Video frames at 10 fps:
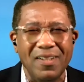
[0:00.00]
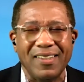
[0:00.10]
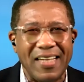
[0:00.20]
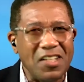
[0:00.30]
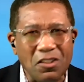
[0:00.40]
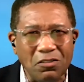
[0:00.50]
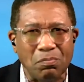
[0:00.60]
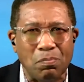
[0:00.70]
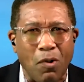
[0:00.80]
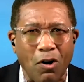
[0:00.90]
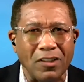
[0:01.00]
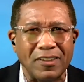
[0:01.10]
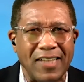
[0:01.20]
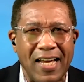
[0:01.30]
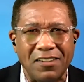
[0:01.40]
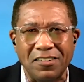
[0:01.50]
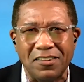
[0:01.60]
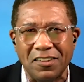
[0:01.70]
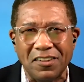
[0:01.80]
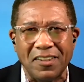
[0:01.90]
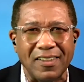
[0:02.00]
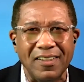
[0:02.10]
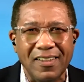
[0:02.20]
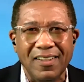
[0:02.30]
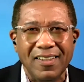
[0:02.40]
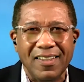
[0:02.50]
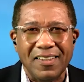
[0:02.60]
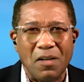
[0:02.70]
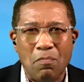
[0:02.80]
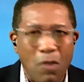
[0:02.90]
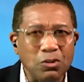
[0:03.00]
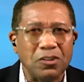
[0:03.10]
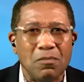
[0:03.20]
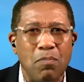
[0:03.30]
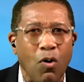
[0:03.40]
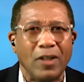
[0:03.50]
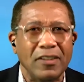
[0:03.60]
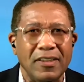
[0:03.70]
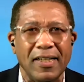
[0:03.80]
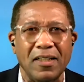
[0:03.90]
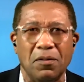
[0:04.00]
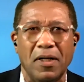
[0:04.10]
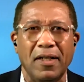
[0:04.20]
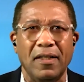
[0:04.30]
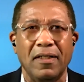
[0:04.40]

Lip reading: Can you boil it down to the most important takeaway?